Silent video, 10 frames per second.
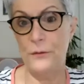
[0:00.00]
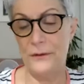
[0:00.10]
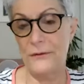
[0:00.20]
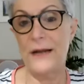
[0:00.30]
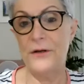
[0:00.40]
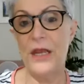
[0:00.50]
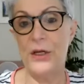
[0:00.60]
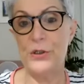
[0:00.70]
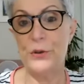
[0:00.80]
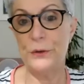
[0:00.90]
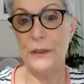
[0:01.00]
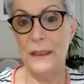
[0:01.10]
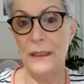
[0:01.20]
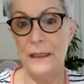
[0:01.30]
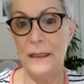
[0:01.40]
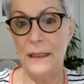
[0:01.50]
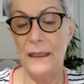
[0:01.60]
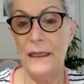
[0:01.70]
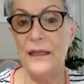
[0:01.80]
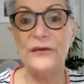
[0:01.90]
radiation
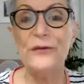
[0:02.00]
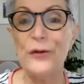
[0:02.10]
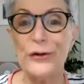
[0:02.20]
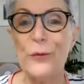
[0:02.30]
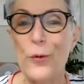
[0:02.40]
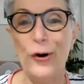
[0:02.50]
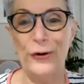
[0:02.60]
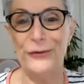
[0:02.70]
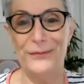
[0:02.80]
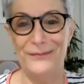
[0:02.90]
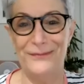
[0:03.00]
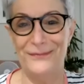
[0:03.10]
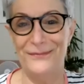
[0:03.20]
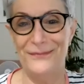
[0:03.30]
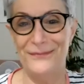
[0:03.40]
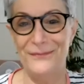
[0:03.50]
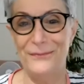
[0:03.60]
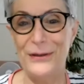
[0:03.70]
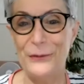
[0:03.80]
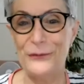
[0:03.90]
is not a word,
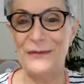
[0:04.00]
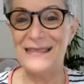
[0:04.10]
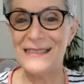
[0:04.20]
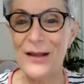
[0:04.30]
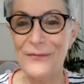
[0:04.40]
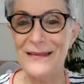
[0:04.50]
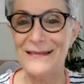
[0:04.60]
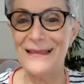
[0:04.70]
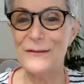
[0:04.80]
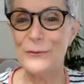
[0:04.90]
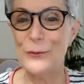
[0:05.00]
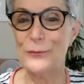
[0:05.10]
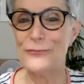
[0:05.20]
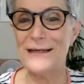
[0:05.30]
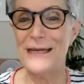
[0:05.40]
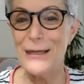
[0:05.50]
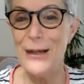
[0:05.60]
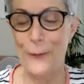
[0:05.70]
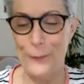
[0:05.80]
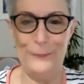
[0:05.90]
because it's something that you already
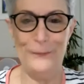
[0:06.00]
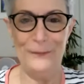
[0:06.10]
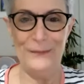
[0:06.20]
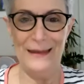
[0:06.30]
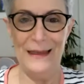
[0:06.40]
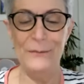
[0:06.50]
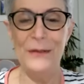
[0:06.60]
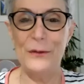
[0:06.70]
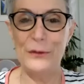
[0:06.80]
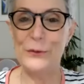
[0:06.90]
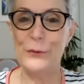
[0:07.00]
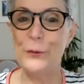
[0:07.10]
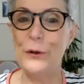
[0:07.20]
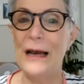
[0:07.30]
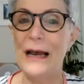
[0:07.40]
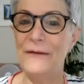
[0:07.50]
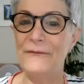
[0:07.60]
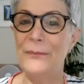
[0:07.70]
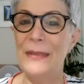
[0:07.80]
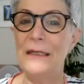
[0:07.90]
know, because you
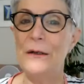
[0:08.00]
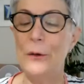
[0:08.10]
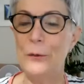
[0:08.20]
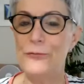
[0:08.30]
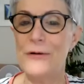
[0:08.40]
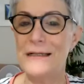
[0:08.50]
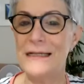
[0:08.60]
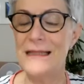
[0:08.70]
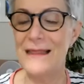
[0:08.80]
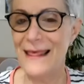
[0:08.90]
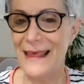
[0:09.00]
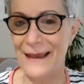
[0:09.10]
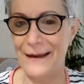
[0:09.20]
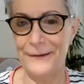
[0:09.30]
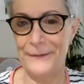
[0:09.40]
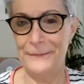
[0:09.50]
have been already there.